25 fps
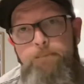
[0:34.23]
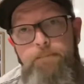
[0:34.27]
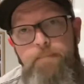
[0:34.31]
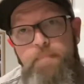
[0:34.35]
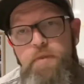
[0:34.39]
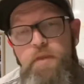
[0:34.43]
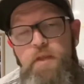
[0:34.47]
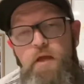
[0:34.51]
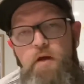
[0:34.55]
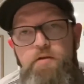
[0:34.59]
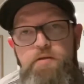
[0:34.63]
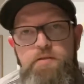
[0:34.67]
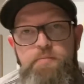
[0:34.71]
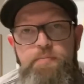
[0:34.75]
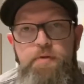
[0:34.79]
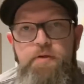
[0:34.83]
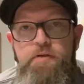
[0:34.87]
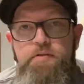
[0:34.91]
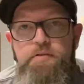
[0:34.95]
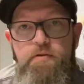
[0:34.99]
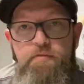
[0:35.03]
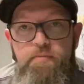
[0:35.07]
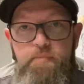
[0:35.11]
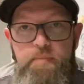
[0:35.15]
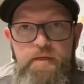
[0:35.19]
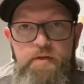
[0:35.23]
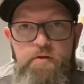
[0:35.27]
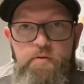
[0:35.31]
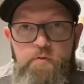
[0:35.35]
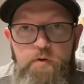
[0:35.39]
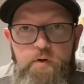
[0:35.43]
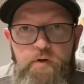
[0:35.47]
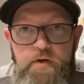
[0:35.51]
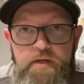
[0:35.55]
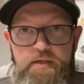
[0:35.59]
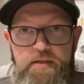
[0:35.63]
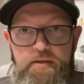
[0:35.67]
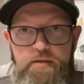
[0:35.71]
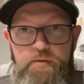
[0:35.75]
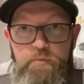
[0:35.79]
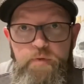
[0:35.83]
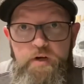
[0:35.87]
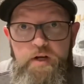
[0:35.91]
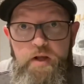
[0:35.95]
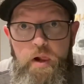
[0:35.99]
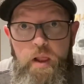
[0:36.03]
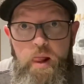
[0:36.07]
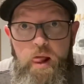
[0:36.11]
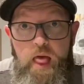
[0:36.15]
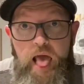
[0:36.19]
No, it's because I've been
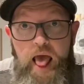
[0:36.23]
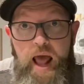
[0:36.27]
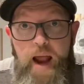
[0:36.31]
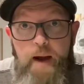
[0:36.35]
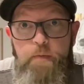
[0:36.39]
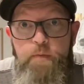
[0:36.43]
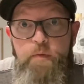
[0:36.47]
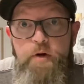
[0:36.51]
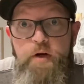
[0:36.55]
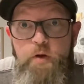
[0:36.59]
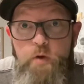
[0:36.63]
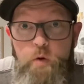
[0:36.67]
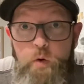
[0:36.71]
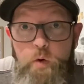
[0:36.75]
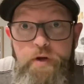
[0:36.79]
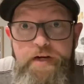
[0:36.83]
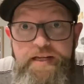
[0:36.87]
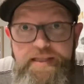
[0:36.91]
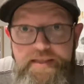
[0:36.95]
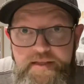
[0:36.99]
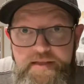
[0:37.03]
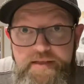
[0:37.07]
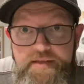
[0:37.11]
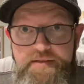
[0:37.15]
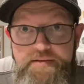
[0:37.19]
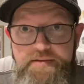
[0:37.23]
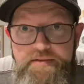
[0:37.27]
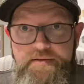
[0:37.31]
recording this